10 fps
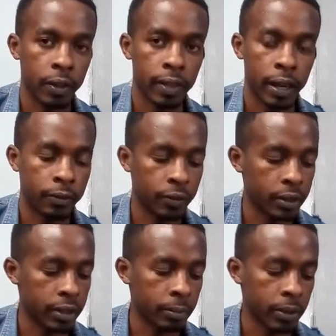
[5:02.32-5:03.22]
fret, and my
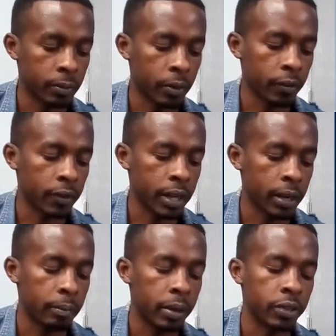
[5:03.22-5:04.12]
small finger
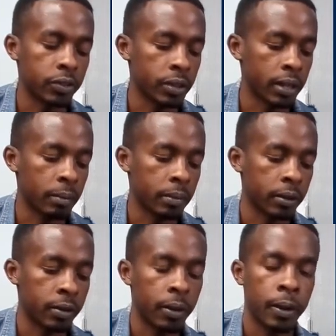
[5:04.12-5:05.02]
playing string number
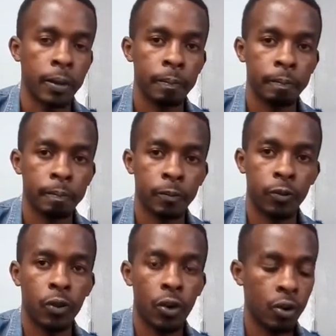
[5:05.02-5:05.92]
4
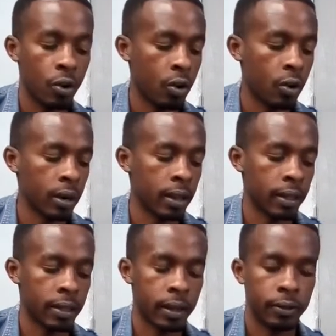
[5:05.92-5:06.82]
on the third
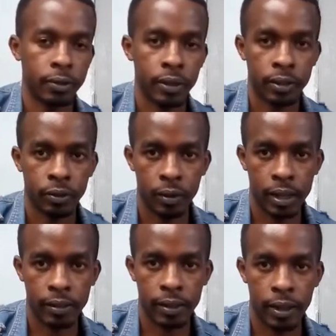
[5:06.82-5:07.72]
fret. So that's
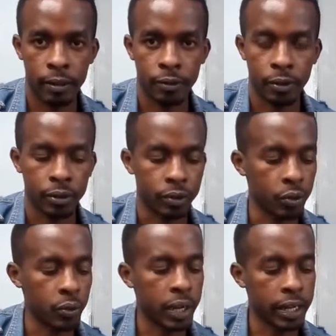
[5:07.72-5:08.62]
F chord. So you
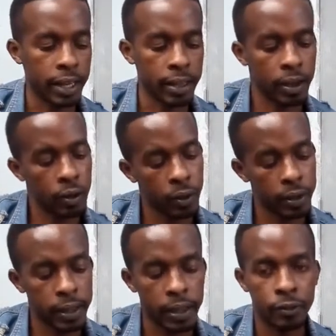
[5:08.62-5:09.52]
can either hold the
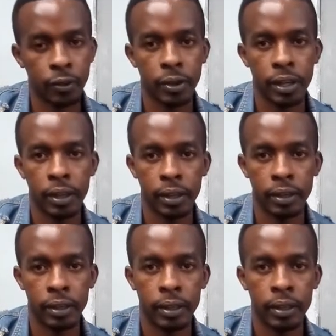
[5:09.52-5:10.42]
F chord here,
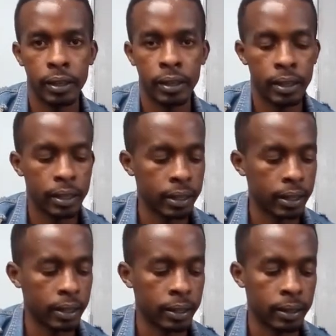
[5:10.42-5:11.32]

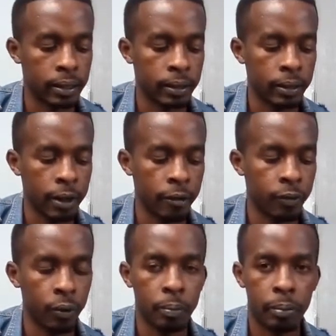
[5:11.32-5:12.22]
a full
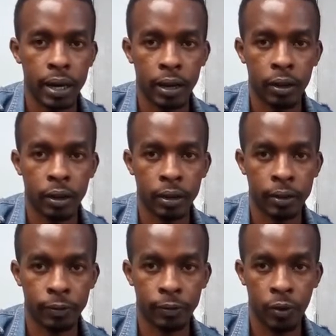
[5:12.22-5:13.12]
back
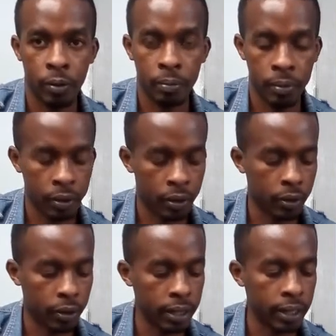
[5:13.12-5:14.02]
form chord,
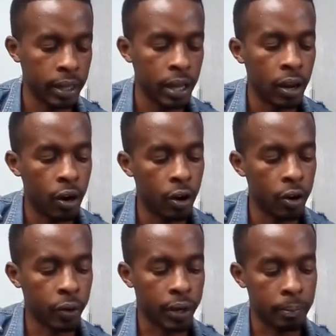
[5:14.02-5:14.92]
or you
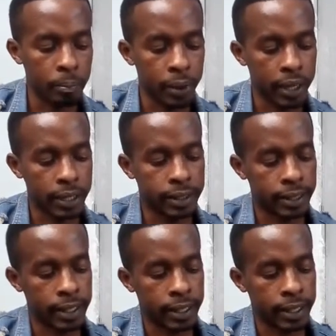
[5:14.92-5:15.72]
can break it, and